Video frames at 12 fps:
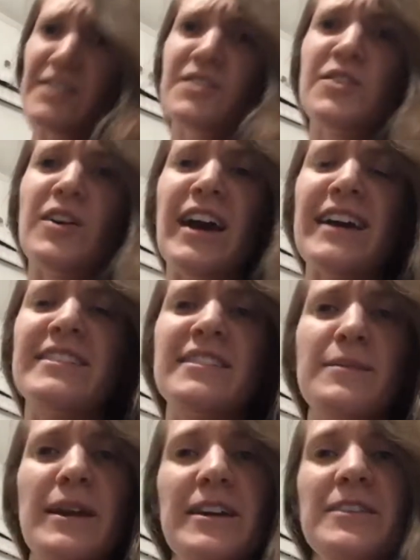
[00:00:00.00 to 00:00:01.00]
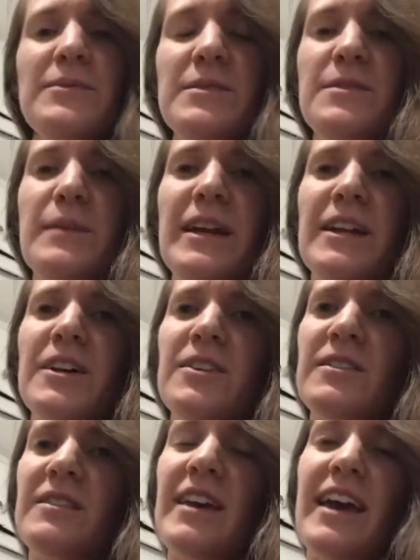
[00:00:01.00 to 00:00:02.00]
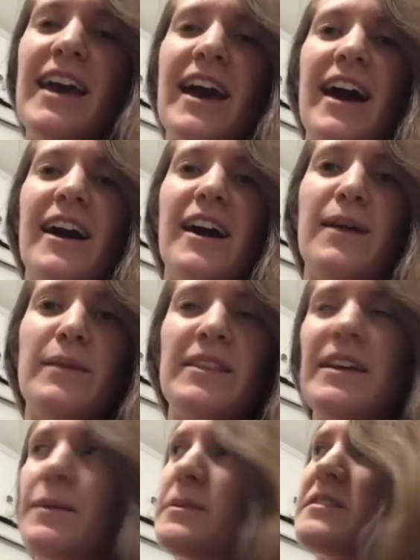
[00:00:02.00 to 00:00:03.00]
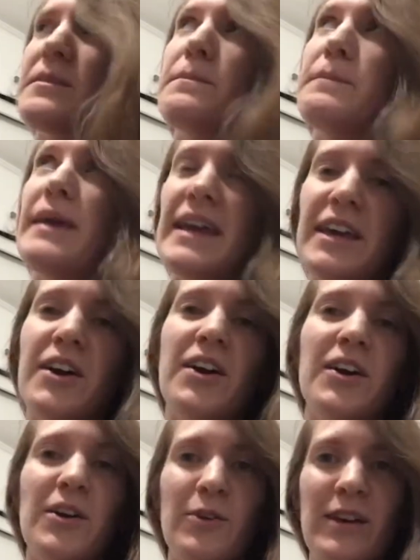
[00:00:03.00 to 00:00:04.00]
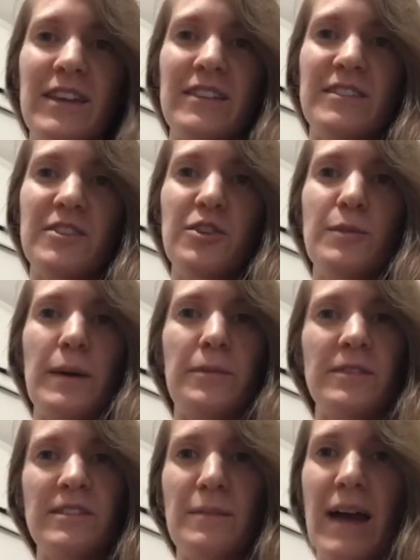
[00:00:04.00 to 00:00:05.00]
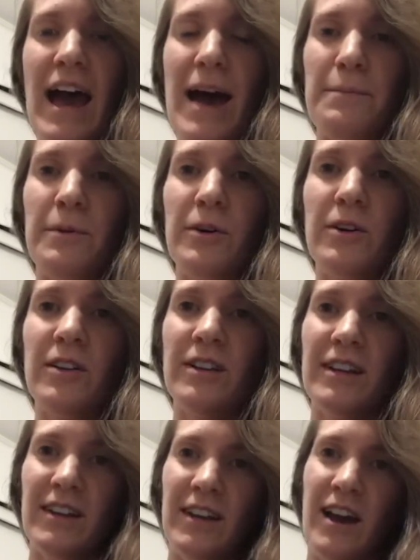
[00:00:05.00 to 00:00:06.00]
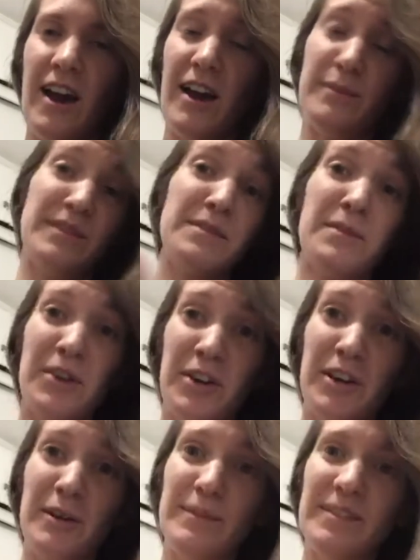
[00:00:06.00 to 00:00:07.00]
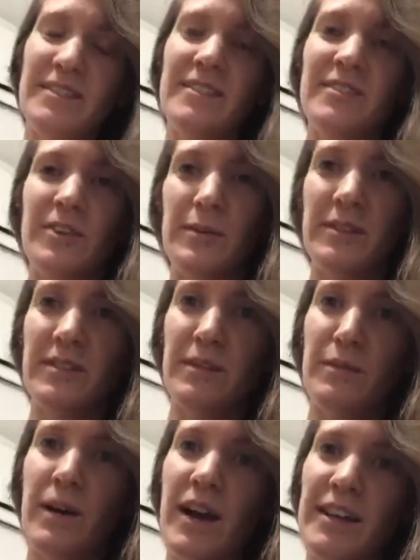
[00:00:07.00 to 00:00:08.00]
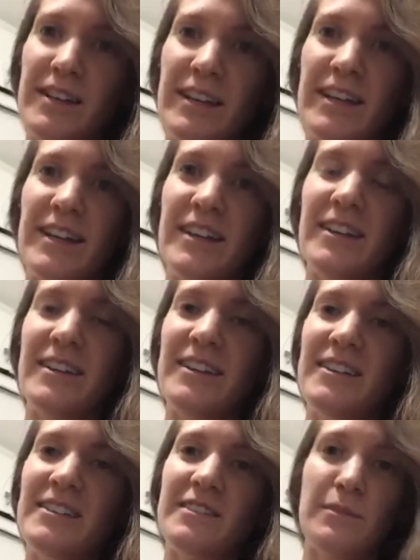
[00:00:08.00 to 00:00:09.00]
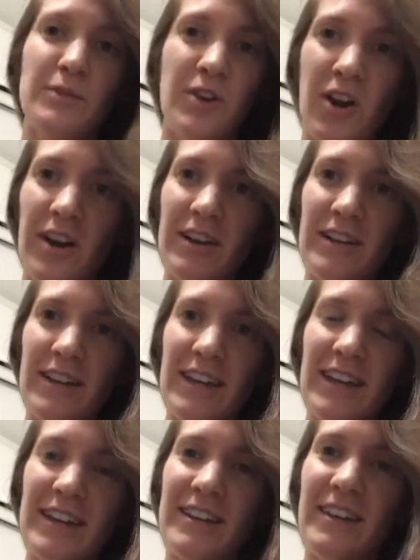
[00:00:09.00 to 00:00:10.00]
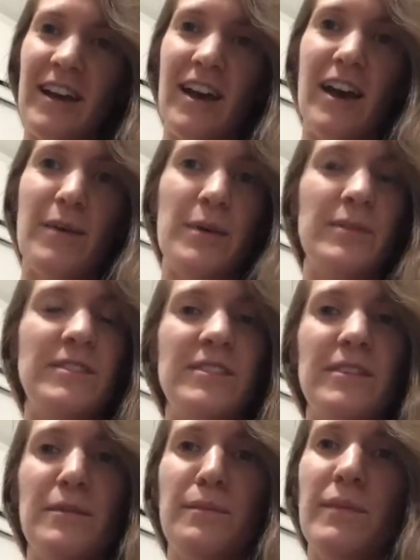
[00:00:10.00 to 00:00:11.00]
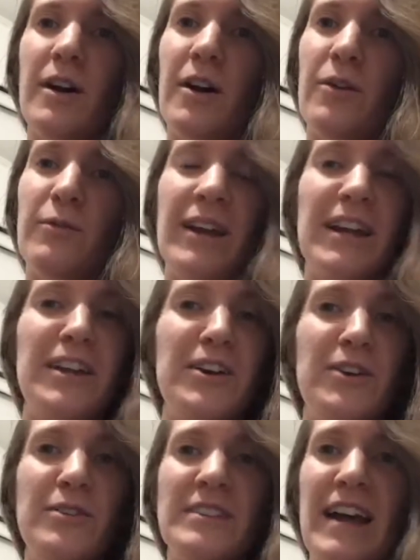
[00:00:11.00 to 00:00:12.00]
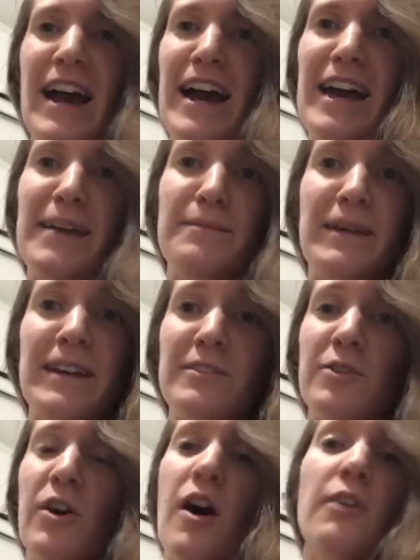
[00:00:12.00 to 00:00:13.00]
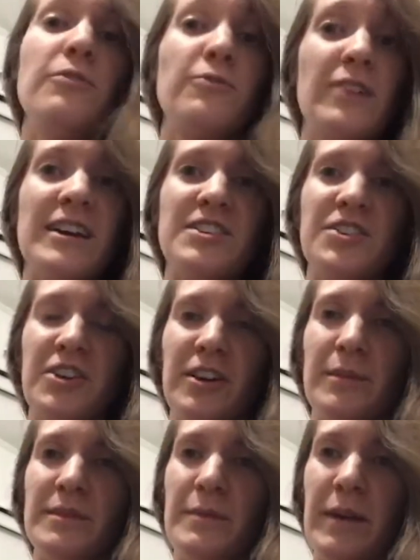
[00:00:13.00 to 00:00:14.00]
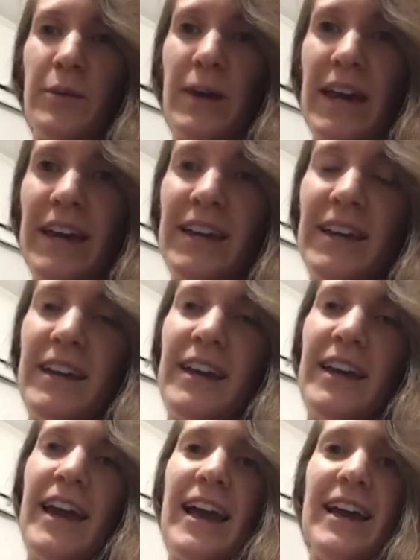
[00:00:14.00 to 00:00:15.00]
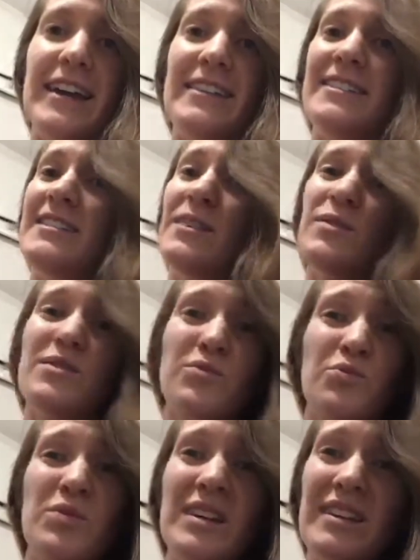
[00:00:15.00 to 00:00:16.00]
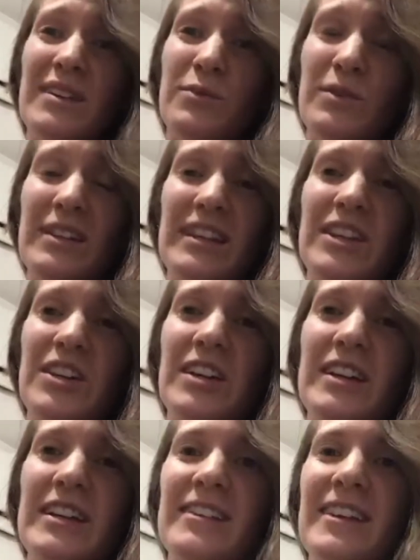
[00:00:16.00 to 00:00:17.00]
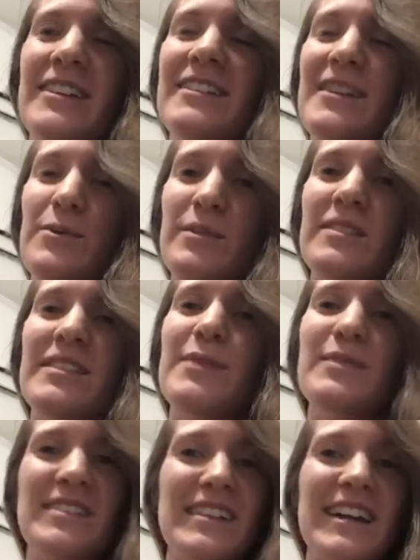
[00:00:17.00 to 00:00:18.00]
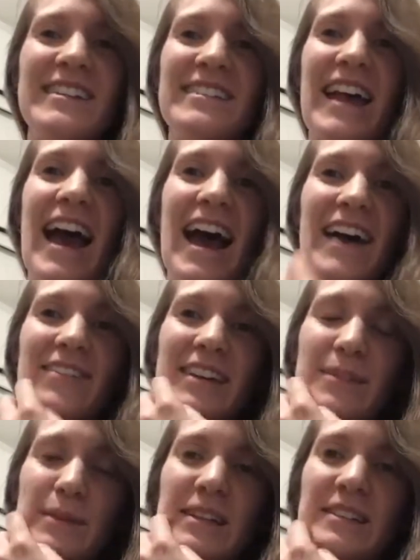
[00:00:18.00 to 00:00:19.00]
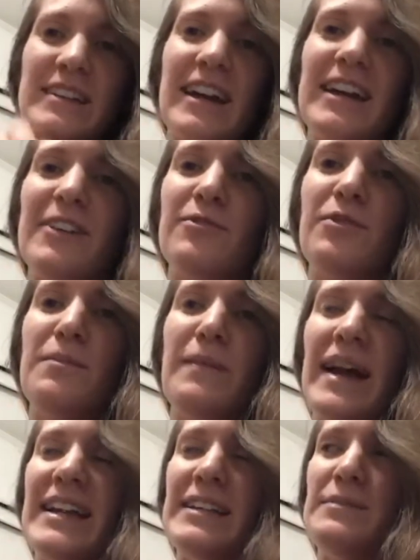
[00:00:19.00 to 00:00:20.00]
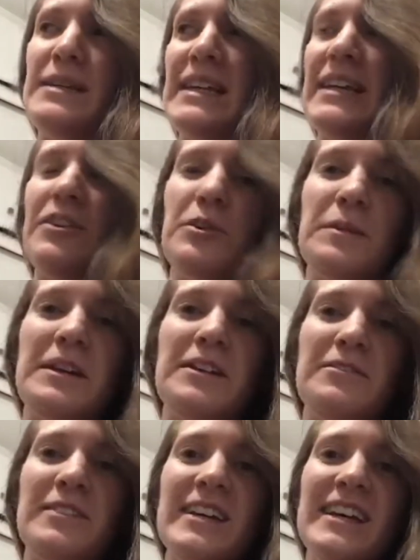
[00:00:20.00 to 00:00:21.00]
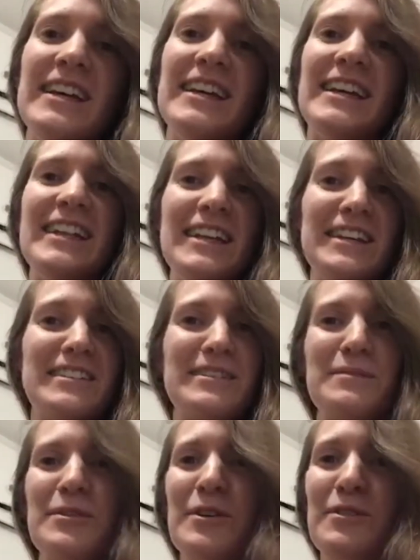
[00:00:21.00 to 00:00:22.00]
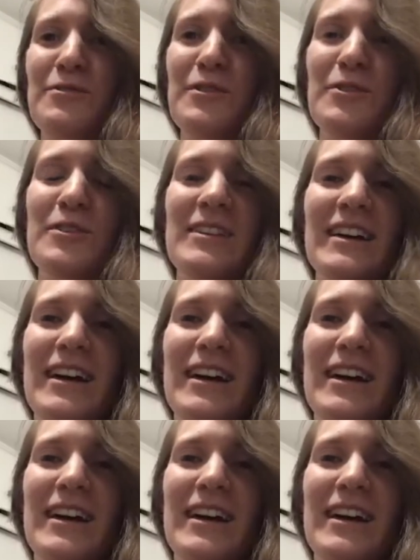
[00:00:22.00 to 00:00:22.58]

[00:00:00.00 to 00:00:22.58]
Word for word: So I had some heirloom tomatoes. Um, I think I put some mango in the soup. I put some apple, um, some herbs. So I put some onion, some garlic. Um, I put some oregano, thyme, basil, all fresh herbs, by the way. And it was really, really good. It, it, it was it was nice to have it because it kind of reminded me a little bit of eating some cooked food.